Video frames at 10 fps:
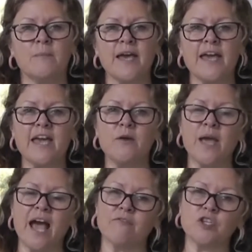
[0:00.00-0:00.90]
but here
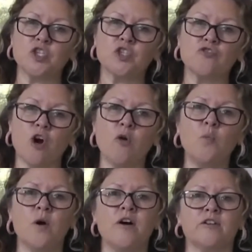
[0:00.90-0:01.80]
we have a
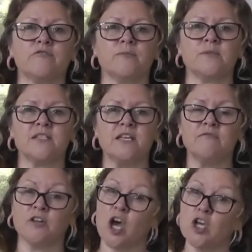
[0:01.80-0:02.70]
strong word from Stephen,